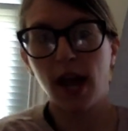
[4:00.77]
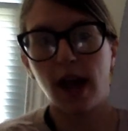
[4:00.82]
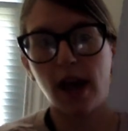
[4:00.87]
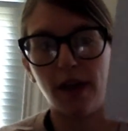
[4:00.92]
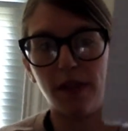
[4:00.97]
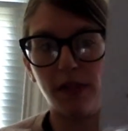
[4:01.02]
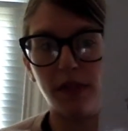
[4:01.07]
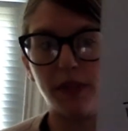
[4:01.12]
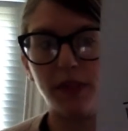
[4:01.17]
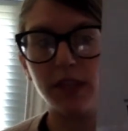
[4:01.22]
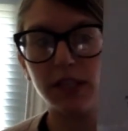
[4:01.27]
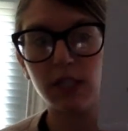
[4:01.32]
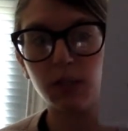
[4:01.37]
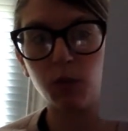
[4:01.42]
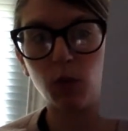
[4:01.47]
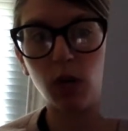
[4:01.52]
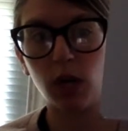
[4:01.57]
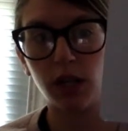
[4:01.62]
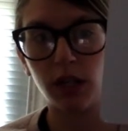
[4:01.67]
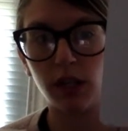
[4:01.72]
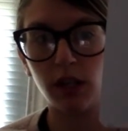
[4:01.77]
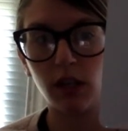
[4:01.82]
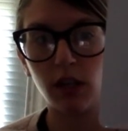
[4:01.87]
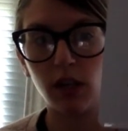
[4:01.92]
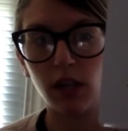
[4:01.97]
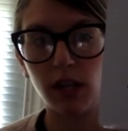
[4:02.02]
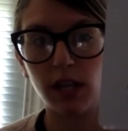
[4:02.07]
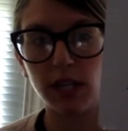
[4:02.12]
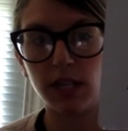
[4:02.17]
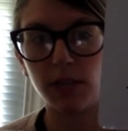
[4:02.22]
and this one
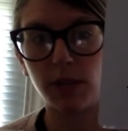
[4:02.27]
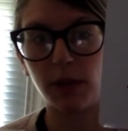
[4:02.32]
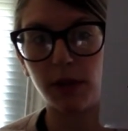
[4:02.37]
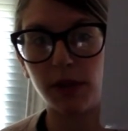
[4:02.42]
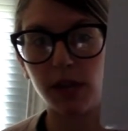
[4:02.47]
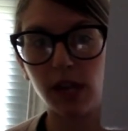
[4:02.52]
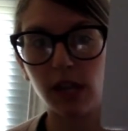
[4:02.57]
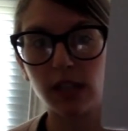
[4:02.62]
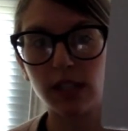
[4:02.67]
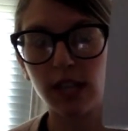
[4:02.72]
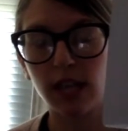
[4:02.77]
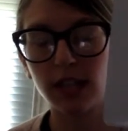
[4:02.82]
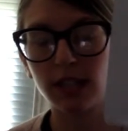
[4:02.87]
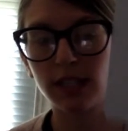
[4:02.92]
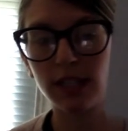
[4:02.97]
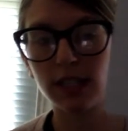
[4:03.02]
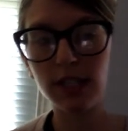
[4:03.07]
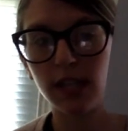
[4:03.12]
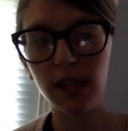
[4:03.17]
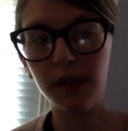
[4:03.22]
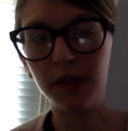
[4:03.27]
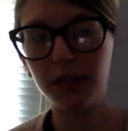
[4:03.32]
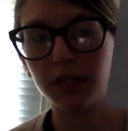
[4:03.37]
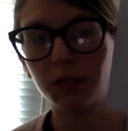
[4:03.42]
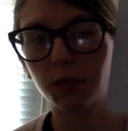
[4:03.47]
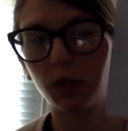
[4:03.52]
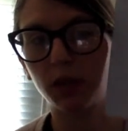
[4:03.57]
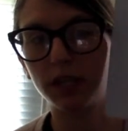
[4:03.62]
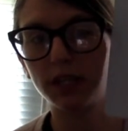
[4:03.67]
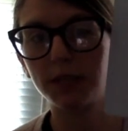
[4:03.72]
is about the x-axis, and this
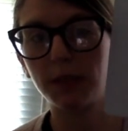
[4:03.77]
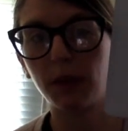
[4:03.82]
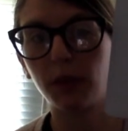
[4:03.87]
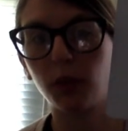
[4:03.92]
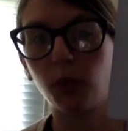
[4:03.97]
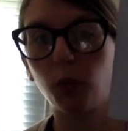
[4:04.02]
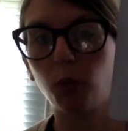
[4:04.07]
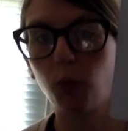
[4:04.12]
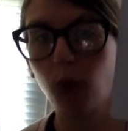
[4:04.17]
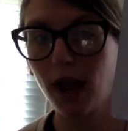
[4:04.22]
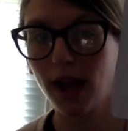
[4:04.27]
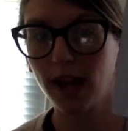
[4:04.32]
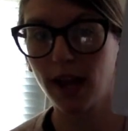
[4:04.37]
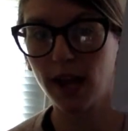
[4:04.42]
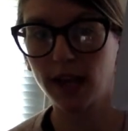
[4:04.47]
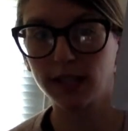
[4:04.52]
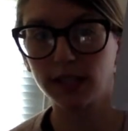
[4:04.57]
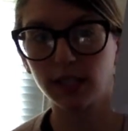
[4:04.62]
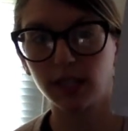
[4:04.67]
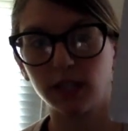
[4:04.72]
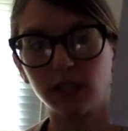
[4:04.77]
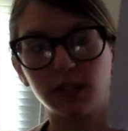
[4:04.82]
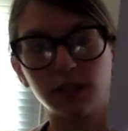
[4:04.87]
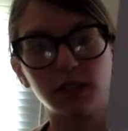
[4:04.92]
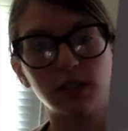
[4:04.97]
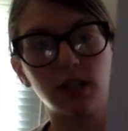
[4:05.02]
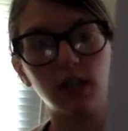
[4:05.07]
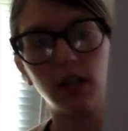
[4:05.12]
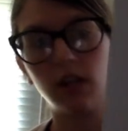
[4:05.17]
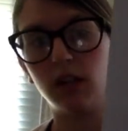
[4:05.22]
one is about the y-axis.